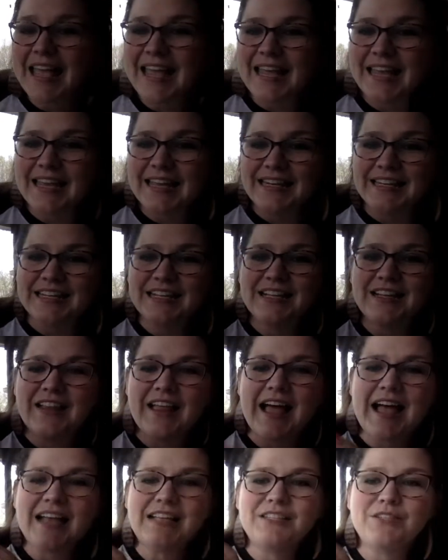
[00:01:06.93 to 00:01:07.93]
In
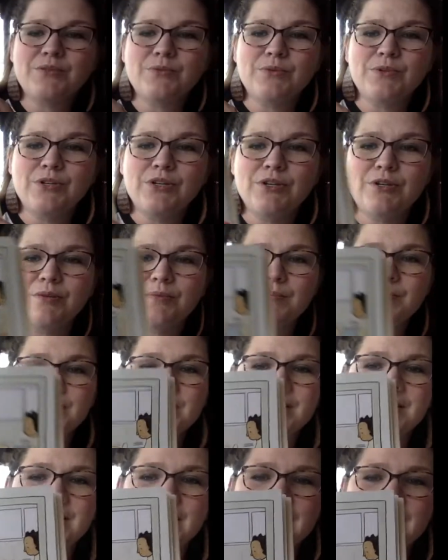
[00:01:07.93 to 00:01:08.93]
classroom
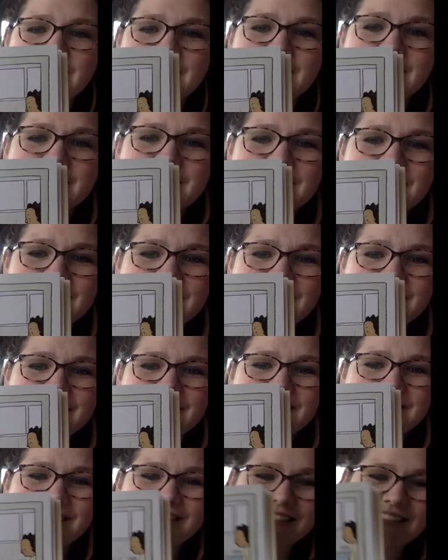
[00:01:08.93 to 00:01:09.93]
6,
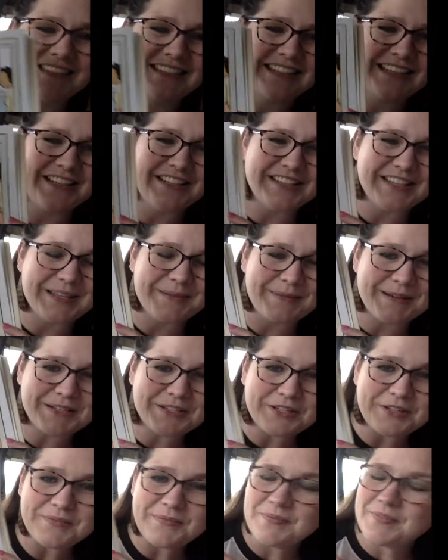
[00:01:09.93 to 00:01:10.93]
can you see the
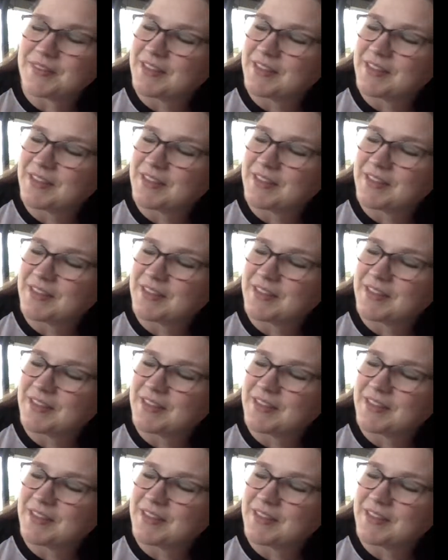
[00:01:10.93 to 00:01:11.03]
picture?